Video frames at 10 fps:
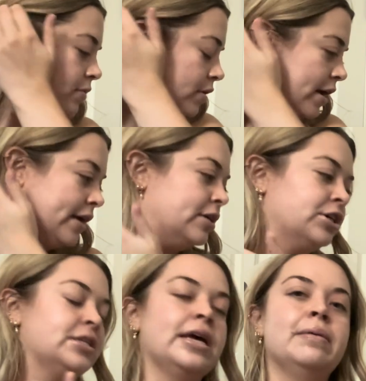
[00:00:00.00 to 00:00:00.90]
and
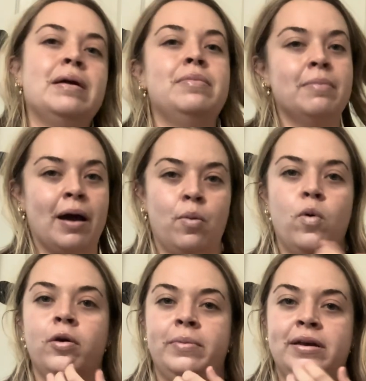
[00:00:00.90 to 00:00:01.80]
just like maybe my
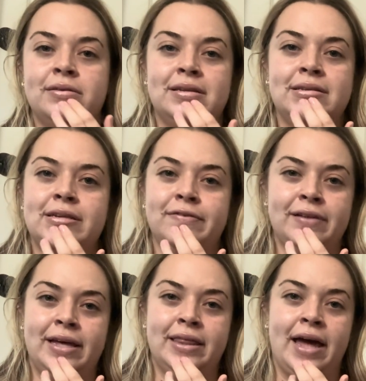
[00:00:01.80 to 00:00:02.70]
warmies and stuff
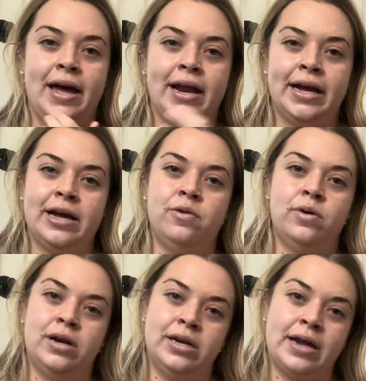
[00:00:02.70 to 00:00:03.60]
like that. I kind of
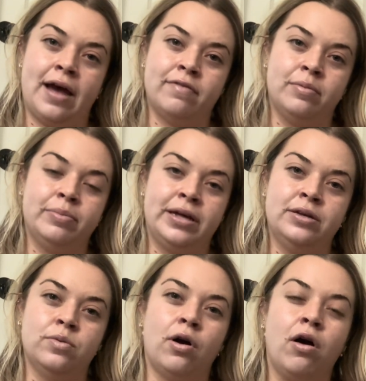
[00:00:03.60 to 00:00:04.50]
wanted to have a place
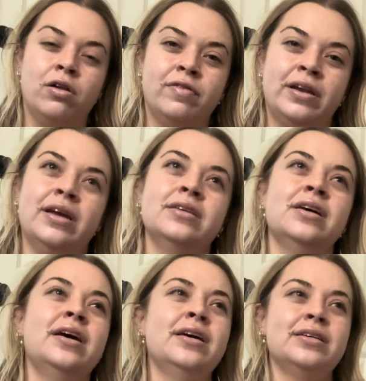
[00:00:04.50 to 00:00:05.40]
where all of it is,
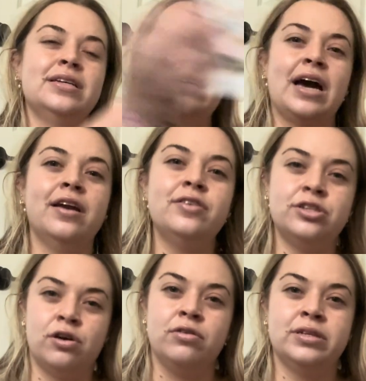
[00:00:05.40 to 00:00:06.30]
because it's kind of just
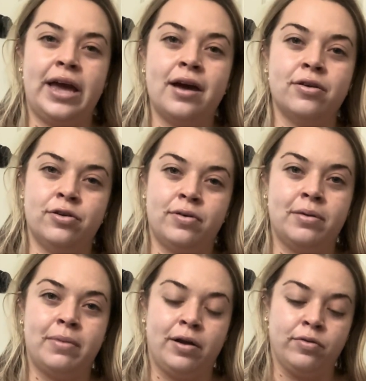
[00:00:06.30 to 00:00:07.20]
all scattered around
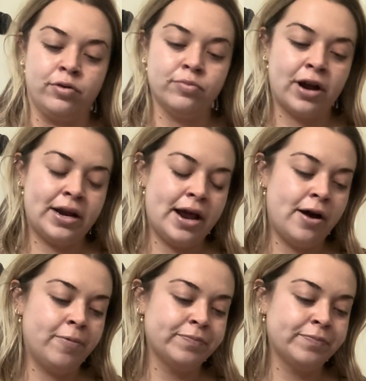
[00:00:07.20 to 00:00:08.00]
my room right now.